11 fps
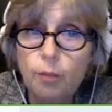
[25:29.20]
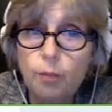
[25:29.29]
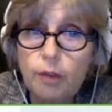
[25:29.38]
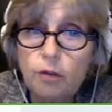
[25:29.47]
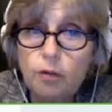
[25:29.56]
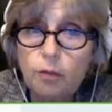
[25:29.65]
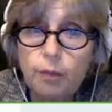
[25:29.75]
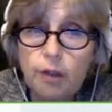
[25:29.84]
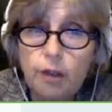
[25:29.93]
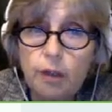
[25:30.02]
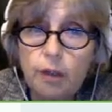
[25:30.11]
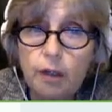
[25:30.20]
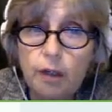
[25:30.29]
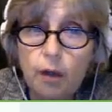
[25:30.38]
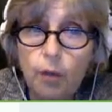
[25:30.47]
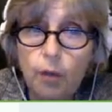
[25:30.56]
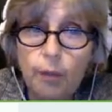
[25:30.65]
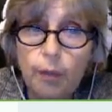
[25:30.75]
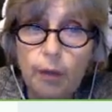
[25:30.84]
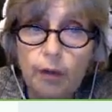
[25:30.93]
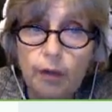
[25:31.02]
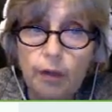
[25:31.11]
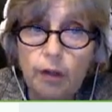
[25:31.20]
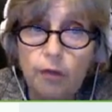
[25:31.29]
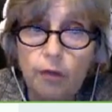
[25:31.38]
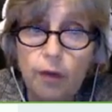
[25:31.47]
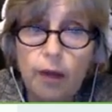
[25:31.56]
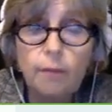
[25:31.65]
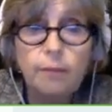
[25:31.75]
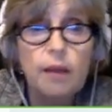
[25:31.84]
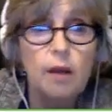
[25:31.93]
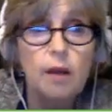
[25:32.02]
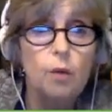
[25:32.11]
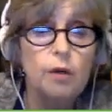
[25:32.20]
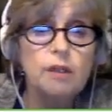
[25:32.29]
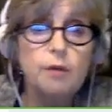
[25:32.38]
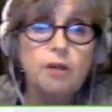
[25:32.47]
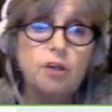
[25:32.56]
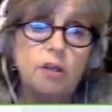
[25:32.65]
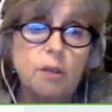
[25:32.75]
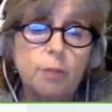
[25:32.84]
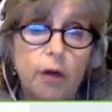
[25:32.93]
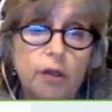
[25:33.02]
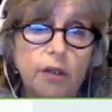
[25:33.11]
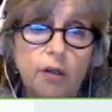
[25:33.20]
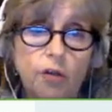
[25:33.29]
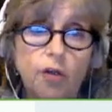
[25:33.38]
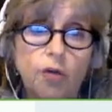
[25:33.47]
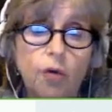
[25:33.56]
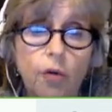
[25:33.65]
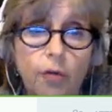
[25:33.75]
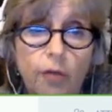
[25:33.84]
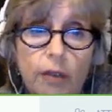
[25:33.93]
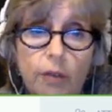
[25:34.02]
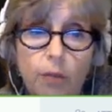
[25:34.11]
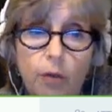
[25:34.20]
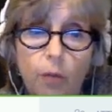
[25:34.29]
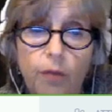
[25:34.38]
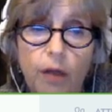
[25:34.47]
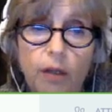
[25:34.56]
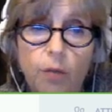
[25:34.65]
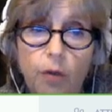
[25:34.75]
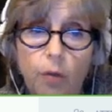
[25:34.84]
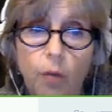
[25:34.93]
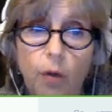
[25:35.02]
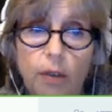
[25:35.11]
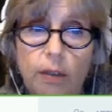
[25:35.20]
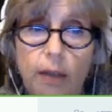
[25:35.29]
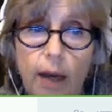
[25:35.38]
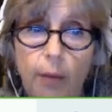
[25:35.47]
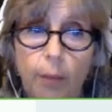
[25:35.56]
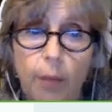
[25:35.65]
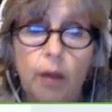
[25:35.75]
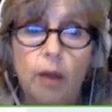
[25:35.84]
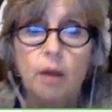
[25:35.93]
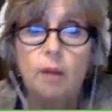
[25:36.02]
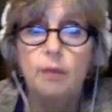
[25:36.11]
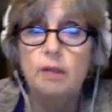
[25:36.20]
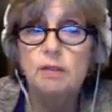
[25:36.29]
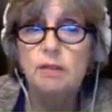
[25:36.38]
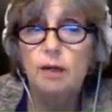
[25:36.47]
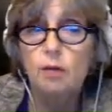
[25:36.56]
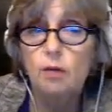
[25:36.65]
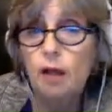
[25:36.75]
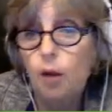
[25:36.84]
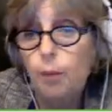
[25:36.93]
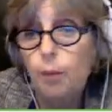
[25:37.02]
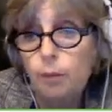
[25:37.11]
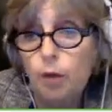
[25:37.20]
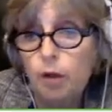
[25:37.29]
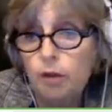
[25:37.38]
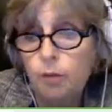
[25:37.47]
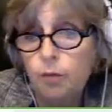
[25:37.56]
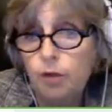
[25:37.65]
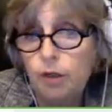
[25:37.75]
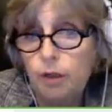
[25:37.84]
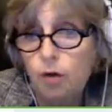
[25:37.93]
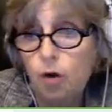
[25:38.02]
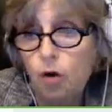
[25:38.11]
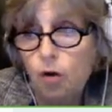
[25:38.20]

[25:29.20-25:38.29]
Don't be a wimp about it either, right? Especially the spots that are sore. That's where you want to tap because that will help unblock the meridian.